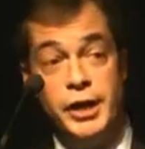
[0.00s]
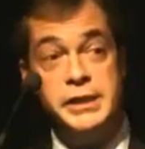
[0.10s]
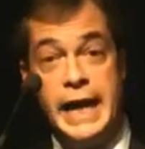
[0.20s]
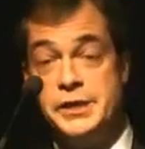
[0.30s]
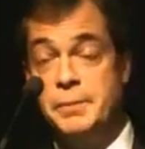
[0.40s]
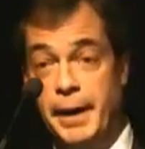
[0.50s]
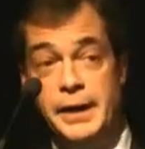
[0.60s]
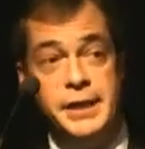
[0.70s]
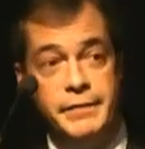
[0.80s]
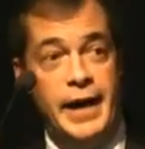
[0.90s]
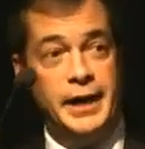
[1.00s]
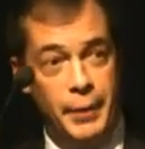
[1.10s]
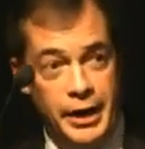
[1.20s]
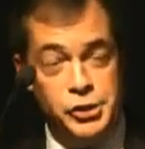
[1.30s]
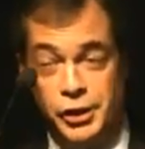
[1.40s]
Greece gets a big
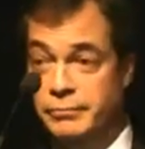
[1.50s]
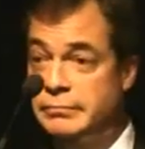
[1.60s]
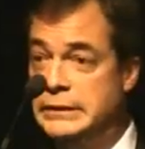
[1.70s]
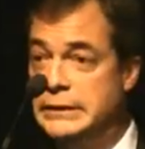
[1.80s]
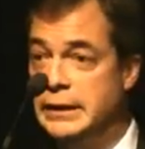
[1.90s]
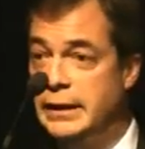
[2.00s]
devaluation,